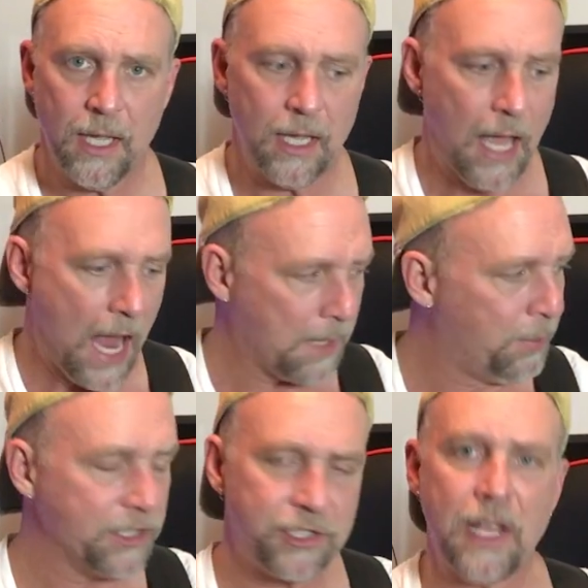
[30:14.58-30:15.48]
I could
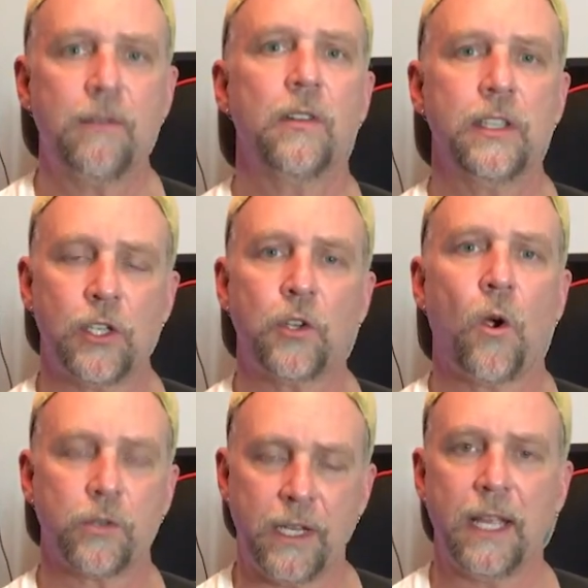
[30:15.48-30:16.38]
put 7 of these
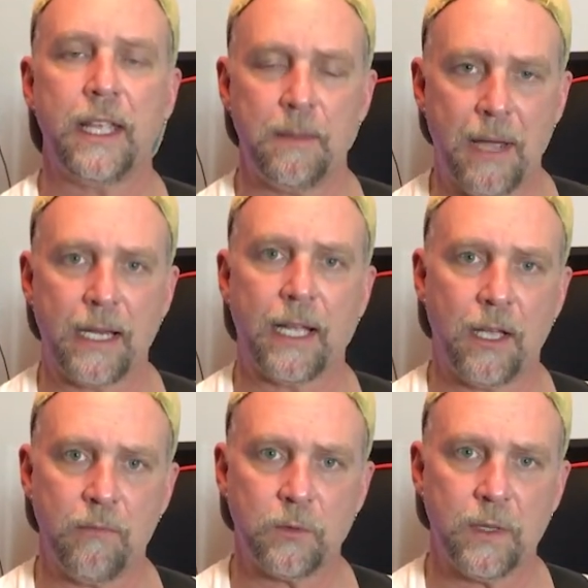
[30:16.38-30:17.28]
guitars in that gig bag that
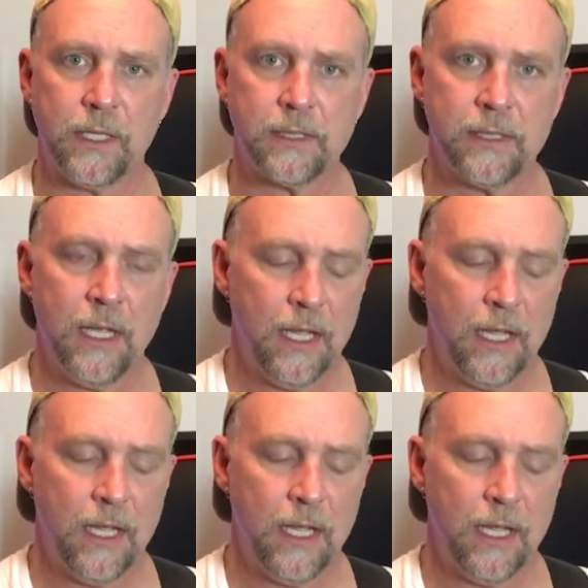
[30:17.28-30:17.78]
comes with this.